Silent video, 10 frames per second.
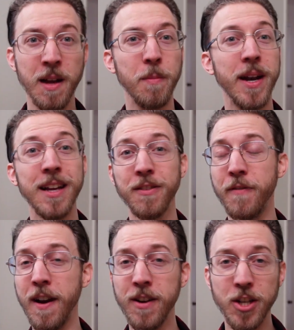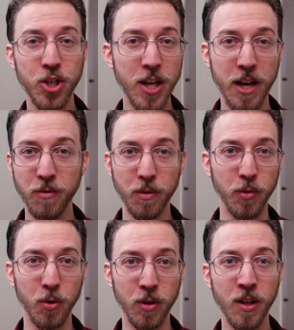But as a very general
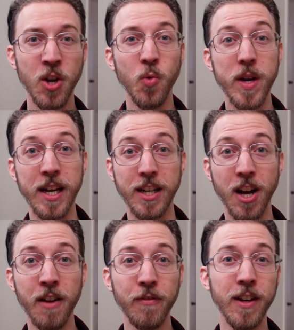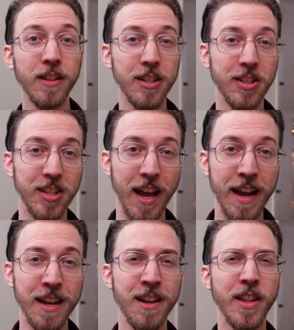rule, we can confidently
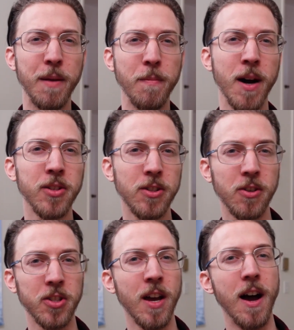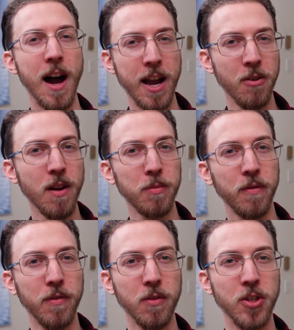say that monsters higher up the food